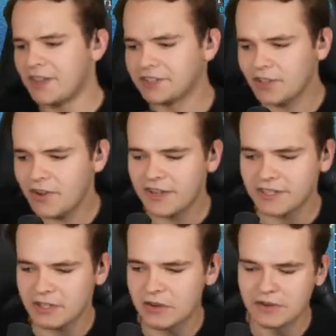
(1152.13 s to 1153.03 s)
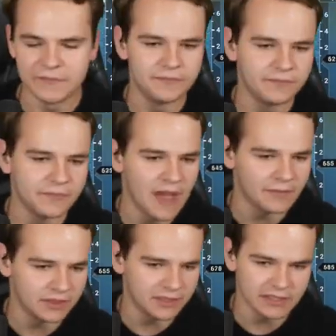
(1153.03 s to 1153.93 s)
as good as it could
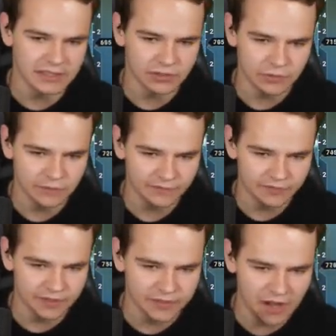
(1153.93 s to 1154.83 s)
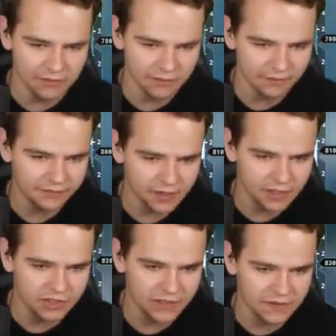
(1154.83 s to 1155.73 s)
ever see, do stuff.
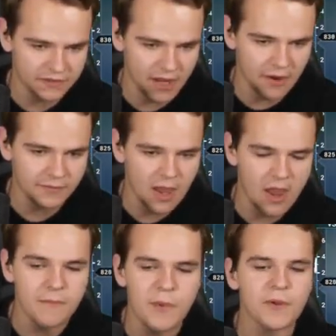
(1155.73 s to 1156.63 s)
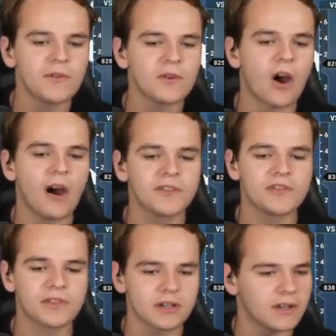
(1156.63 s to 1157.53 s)
Check this out. Beautiful
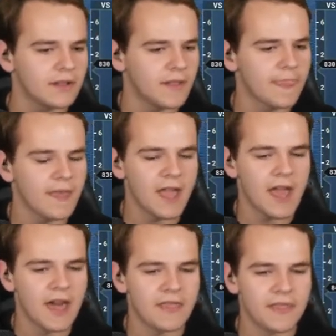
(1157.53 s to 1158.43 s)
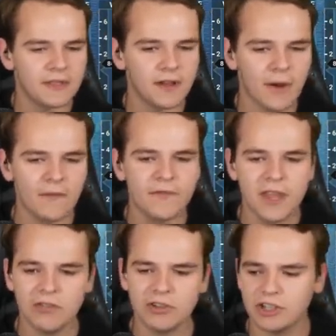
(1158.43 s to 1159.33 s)
condor above
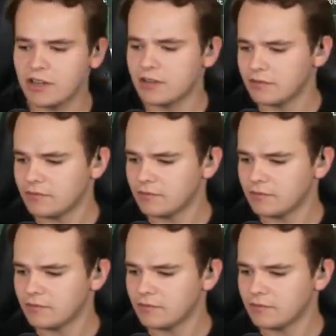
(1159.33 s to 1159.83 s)
the ocean.